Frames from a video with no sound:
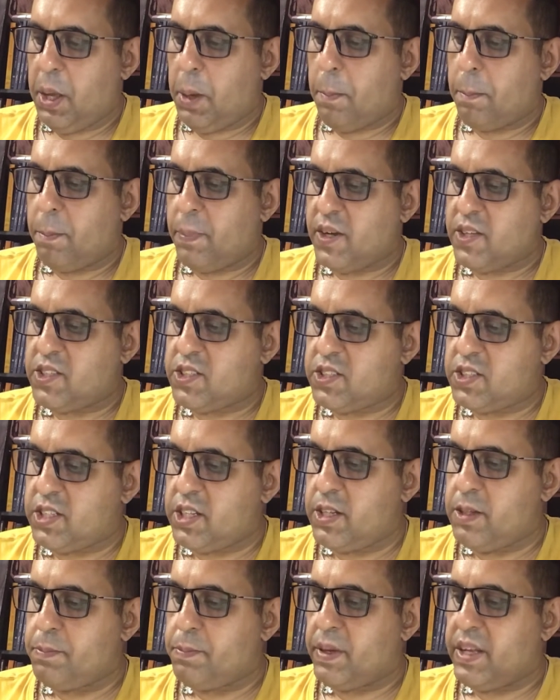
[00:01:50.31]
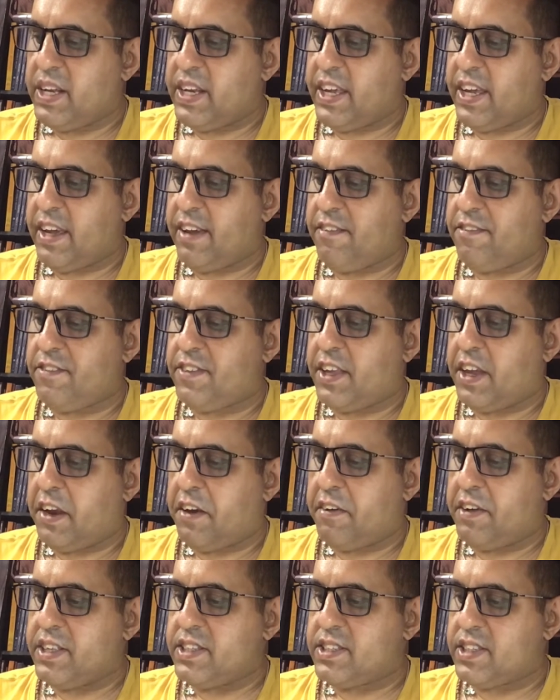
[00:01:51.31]
must still believe
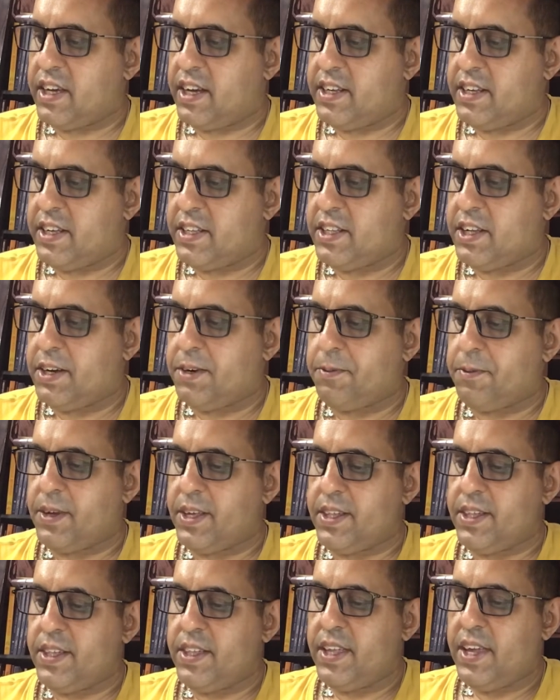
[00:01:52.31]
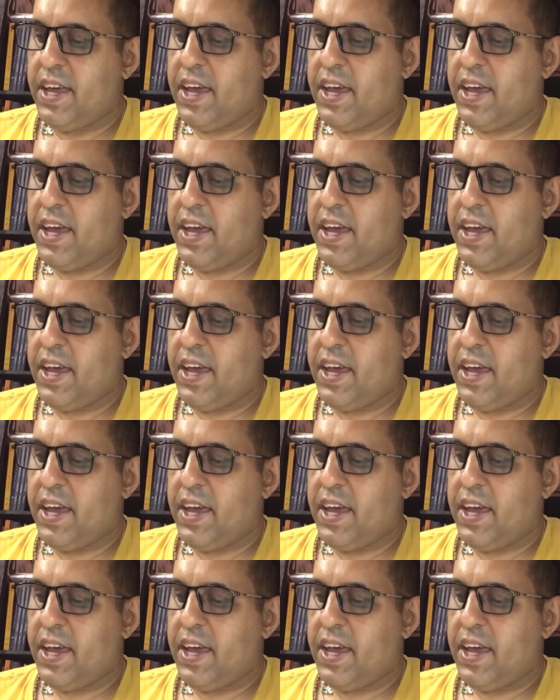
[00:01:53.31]
there is another will,